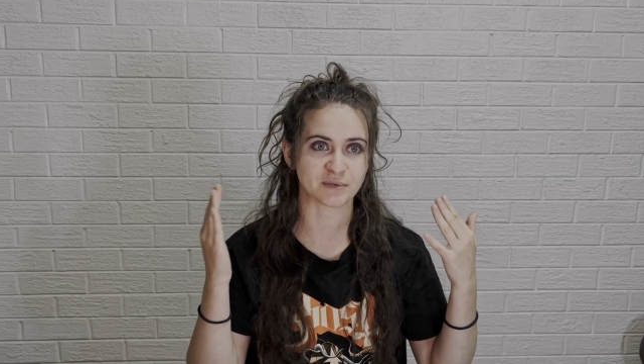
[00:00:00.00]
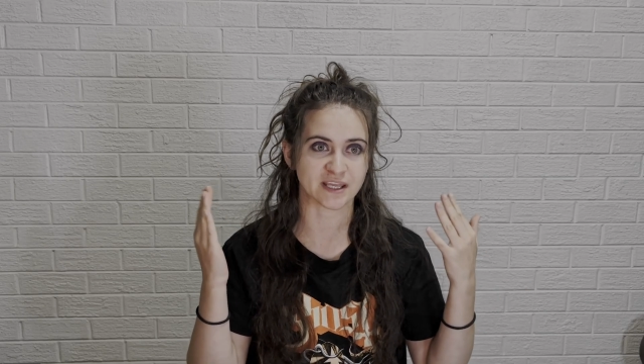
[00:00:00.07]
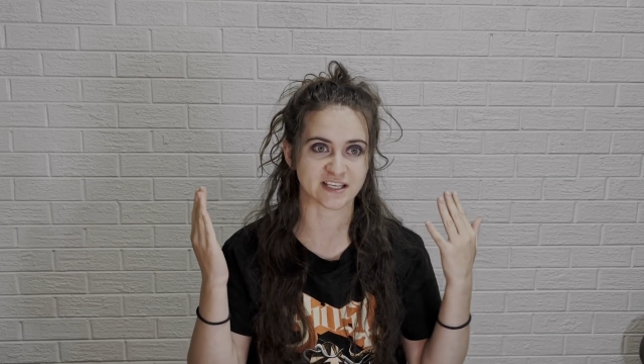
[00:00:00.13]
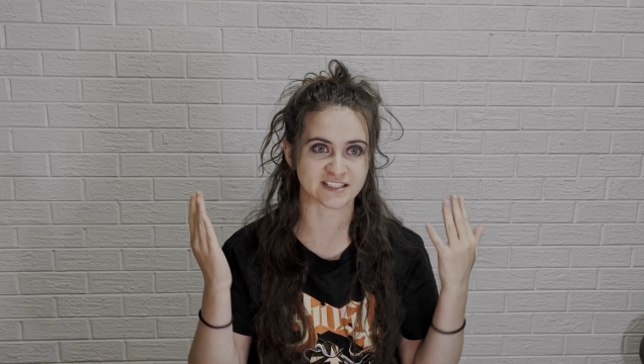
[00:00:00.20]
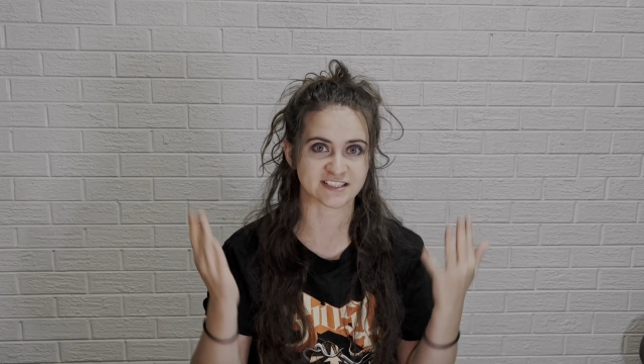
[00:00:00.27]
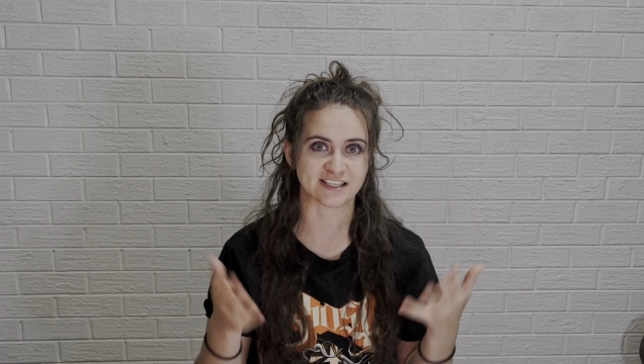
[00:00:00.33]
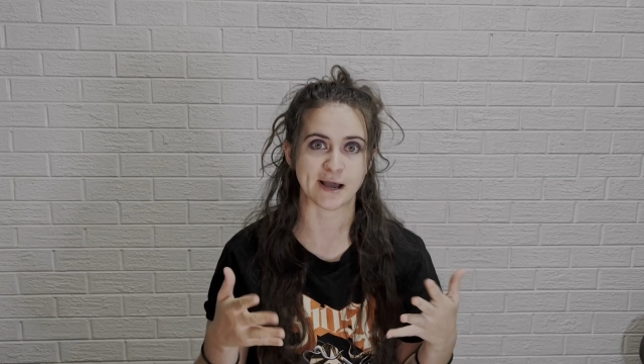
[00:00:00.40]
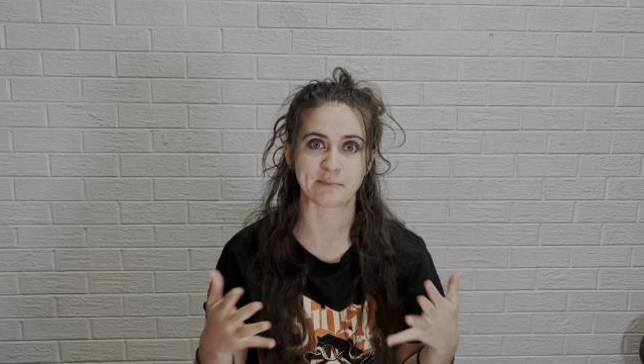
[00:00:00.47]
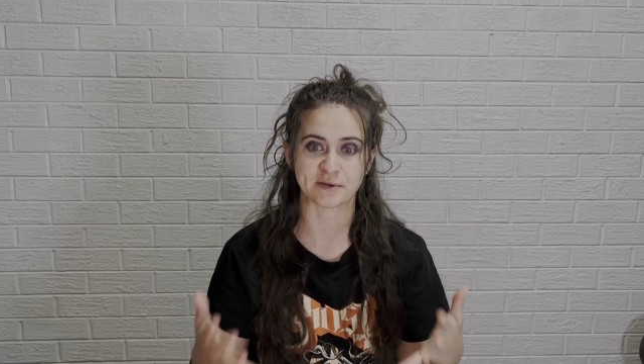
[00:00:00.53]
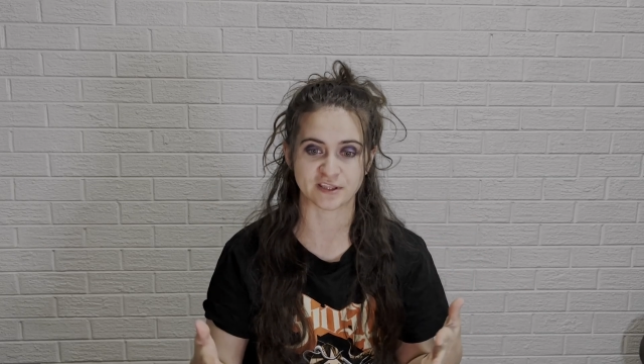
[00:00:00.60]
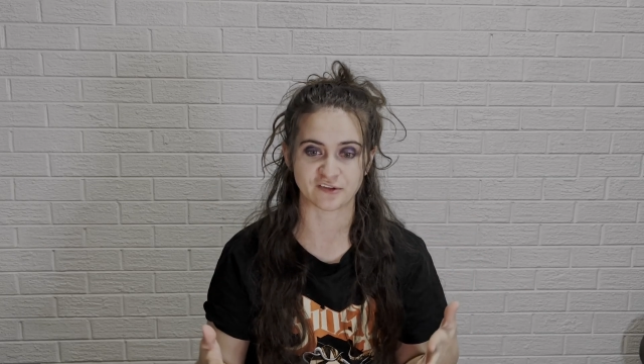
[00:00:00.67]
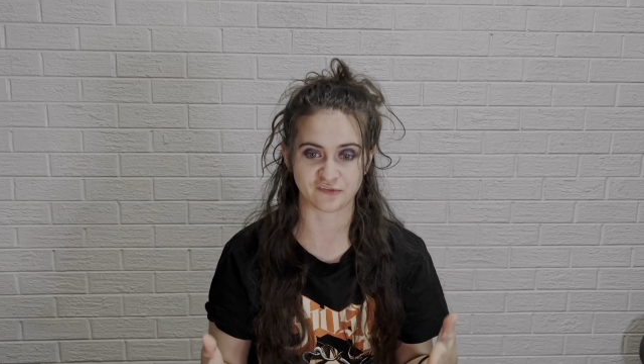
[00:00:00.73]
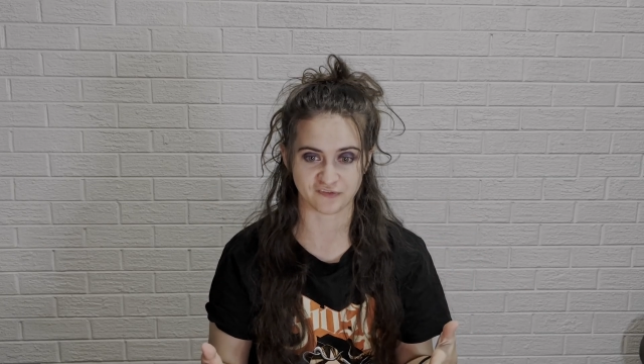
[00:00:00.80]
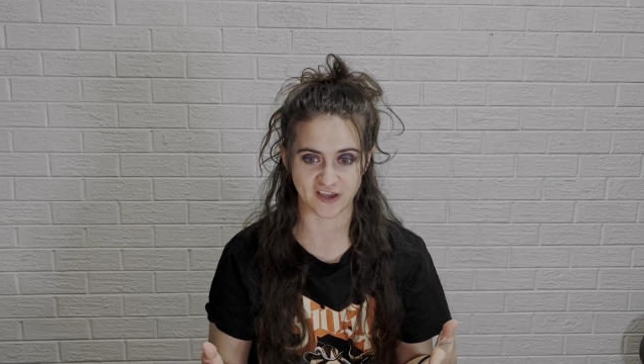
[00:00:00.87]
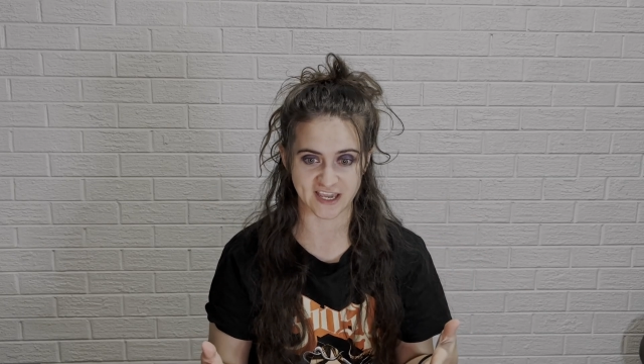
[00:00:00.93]
me a slap
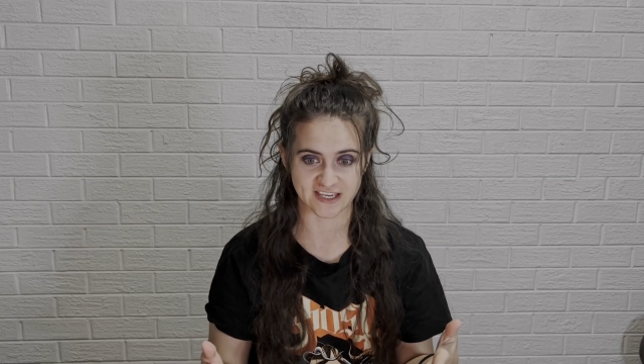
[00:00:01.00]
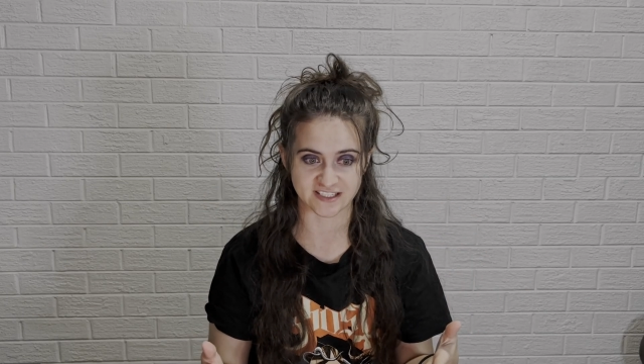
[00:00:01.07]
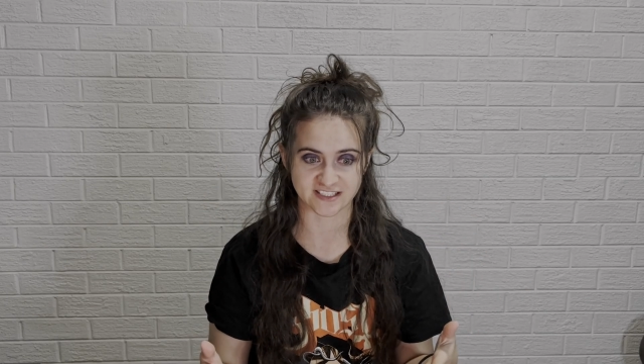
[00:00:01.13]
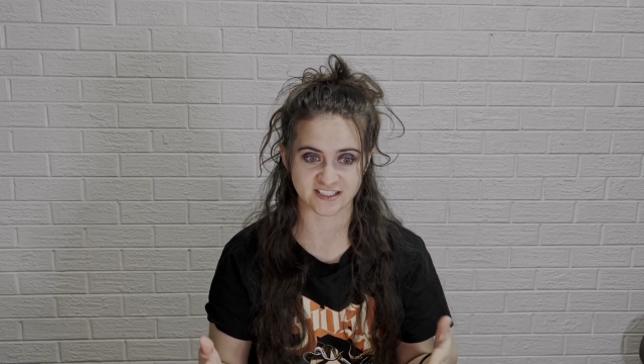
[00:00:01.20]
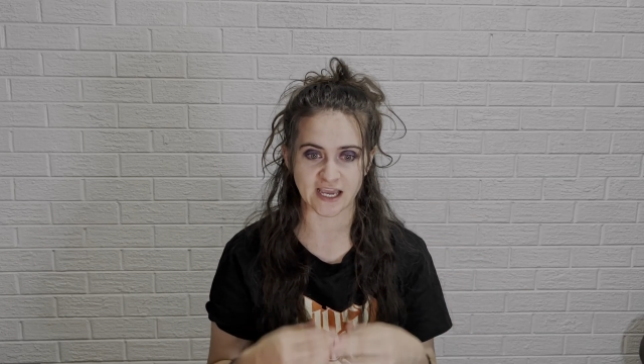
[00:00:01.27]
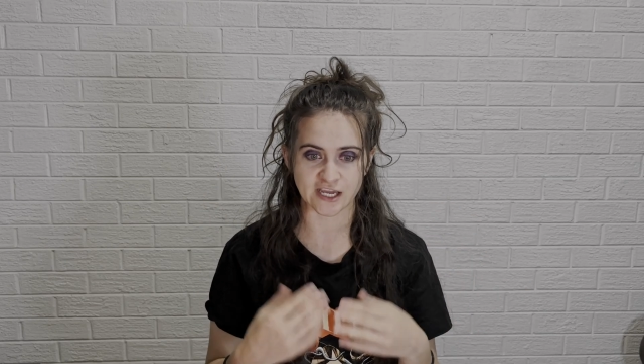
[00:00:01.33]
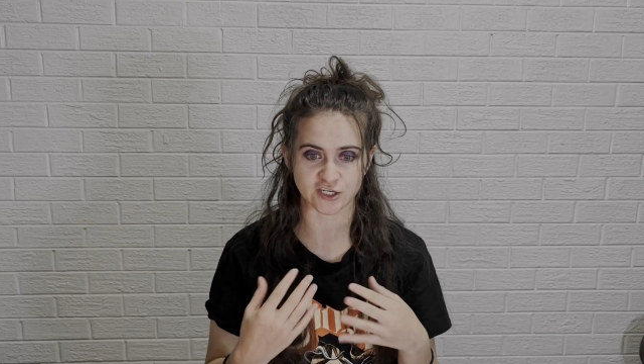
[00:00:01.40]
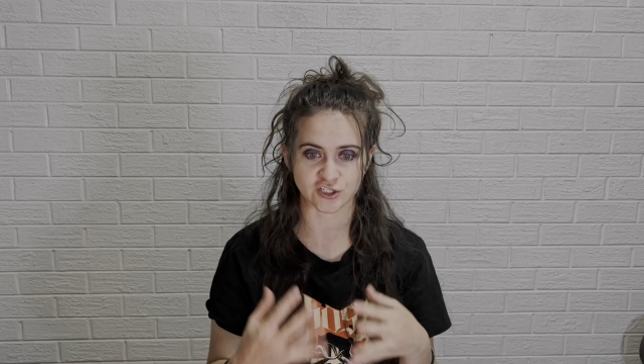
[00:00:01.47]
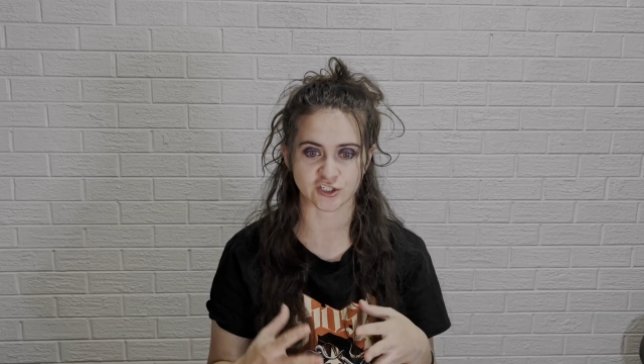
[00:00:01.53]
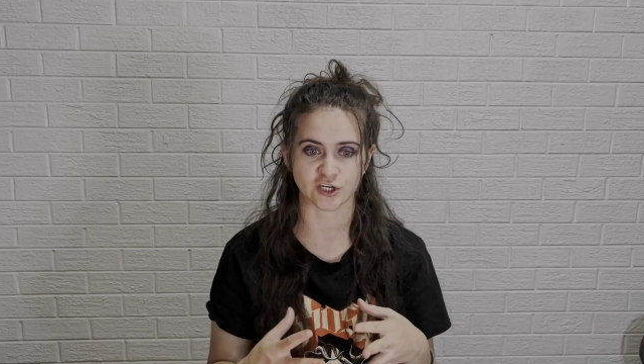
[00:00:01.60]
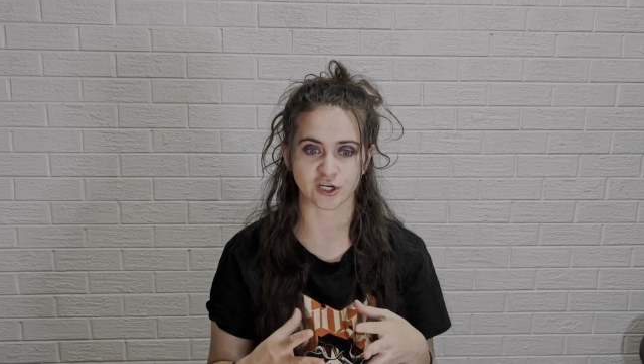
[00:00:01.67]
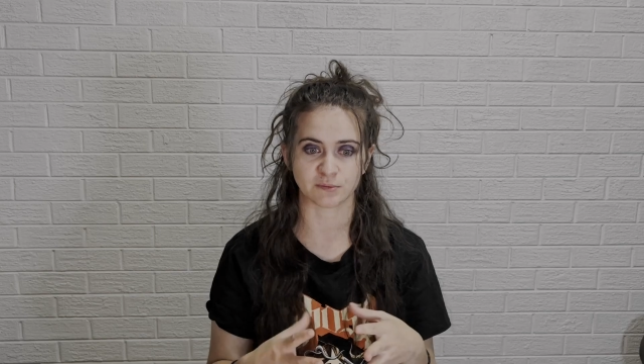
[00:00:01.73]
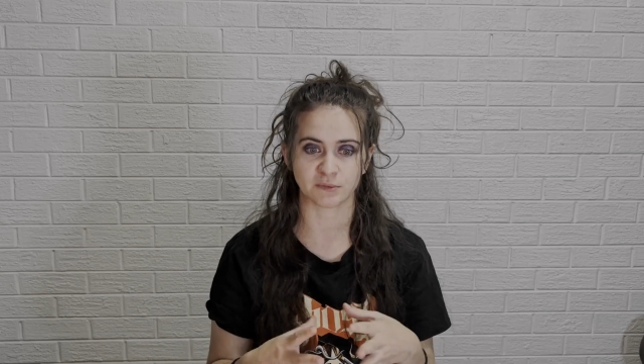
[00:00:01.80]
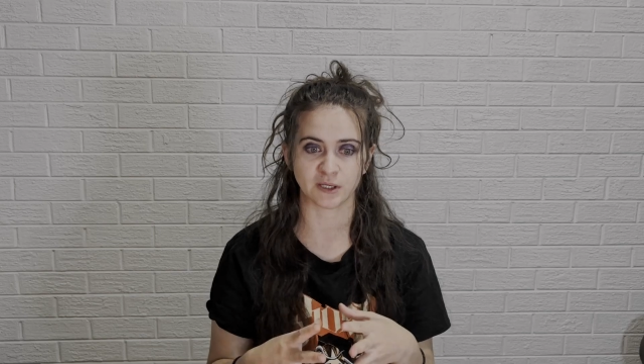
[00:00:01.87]
in the face and showed me